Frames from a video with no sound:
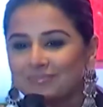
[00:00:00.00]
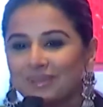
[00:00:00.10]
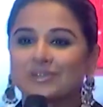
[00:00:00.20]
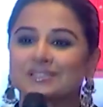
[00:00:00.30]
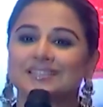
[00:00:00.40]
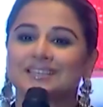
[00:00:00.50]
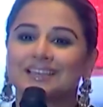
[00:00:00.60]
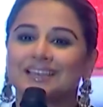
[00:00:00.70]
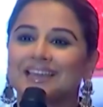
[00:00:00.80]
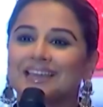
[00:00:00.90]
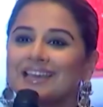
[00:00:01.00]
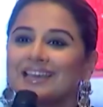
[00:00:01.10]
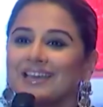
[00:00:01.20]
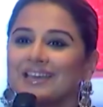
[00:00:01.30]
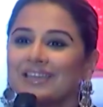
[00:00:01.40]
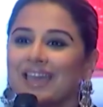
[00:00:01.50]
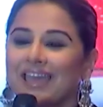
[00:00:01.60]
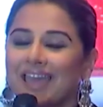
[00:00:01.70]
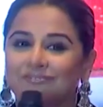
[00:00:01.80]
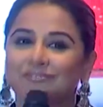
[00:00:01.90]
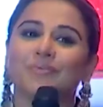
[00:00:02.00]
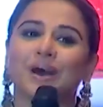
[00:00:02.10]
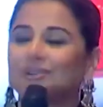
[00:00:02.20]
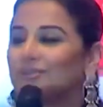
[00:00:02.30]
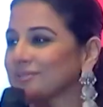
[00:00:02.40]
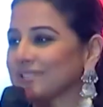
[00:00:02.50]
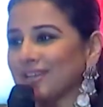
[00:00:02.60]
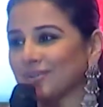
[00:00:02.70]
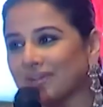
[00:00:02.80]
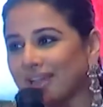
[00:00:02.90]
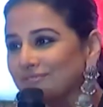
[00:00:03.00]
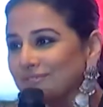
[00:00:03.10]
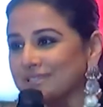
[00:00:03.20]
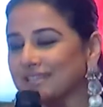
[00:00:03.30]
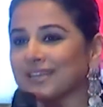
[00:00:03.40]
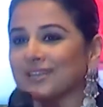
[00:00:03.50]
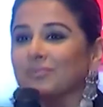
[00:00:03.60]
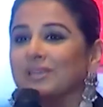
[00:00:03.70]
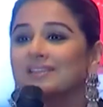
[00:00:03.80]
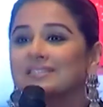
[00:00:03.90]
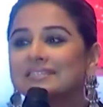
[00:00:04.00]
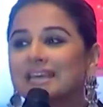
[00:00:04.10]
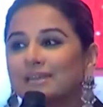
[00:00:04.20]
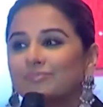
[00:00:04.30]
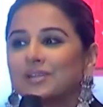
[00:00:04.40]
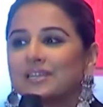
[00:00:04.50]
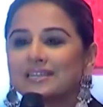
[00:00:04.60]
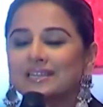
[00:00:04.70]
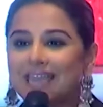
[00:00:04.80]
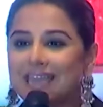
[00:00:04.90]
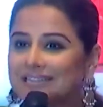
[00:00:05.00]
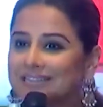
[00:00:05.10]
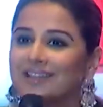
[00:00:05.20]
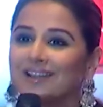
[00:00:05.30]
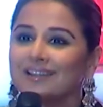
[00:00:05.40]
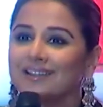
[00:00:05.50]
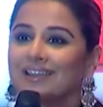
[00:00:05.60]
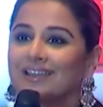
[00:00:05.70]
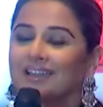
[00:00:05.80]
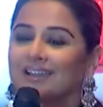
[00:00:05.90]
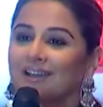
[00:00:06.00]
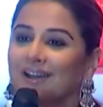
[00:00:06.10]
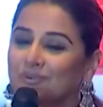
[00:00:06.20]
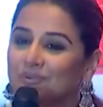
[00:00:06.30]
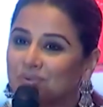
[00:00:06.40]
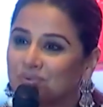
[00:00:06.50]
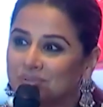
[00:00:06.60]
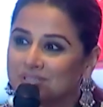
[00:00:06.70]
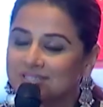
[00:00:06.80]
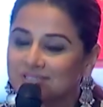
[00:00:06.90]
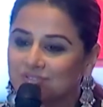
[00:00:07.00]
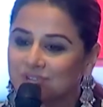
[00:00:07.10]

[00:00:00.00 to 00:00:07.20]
because everyone knows, I don't have to say it, we are celebrating NTR Garu, who was